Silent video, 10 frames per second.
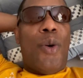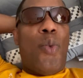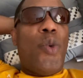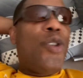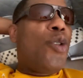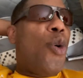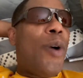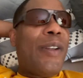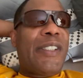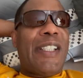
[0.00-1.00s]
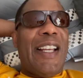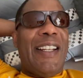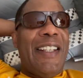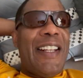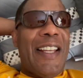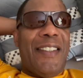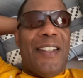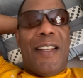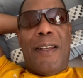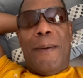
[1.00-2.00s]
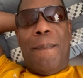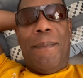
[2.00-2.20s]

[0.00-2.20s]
When you go outside at nighttime,